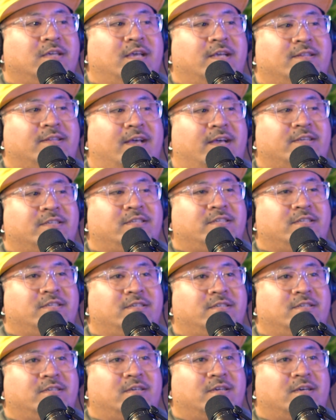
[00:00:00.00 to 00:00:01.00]
Yeah, Tai
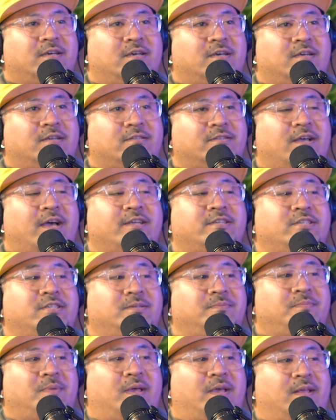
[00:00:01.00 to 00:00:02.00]
Chi
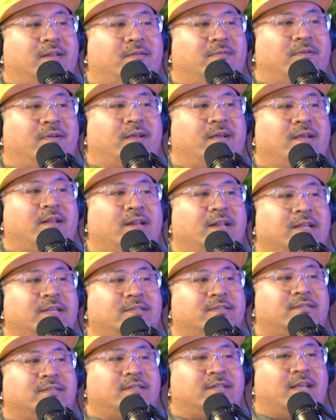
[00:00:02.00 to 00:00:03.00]
man, right? And he
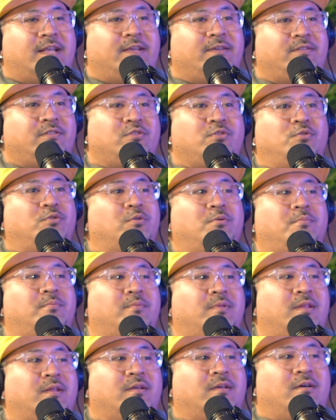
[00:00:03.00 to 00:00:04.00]
said that he threw
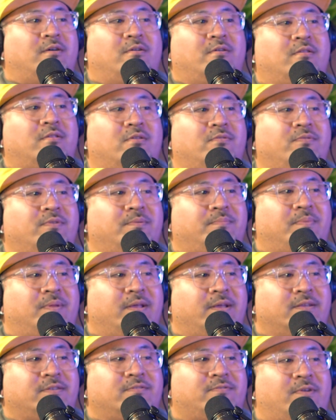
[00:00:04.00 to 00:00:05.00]
him all over the
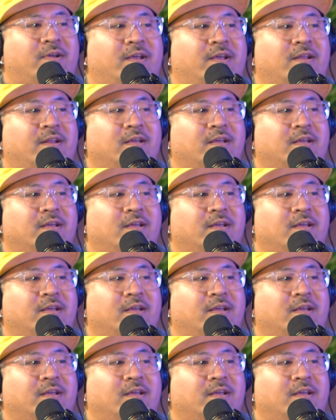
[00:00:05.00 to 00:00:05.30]
place, right?